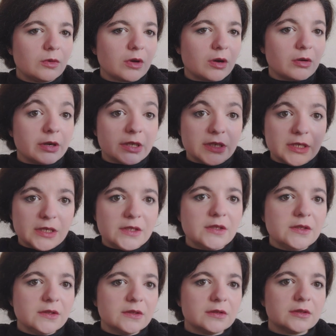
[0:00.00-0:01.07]
are in
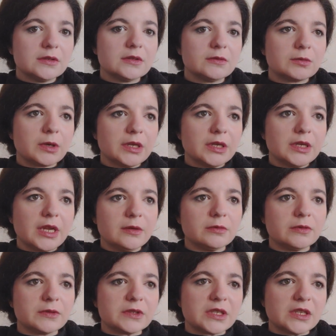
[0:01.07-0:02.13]
need right now
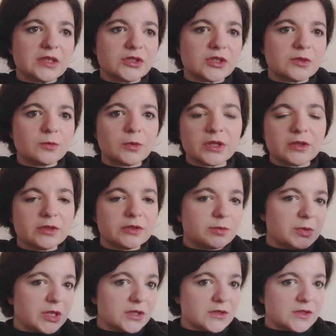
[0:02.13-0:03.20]
of attention, whether it's
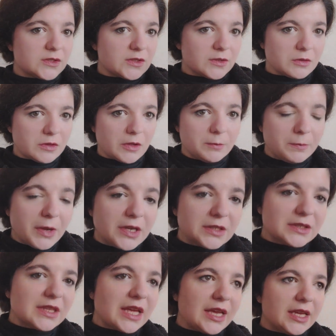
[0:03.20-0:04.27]
because it's their
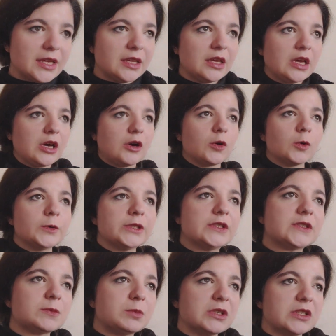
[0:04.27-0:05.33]
birthday or
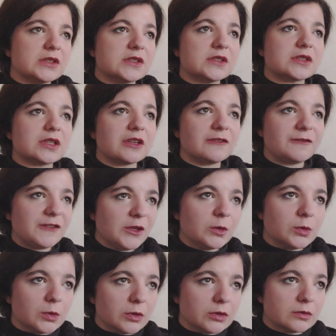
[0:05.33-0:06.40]
it's because it's their
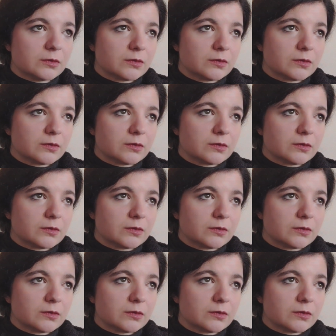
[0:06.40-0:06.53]
funeral,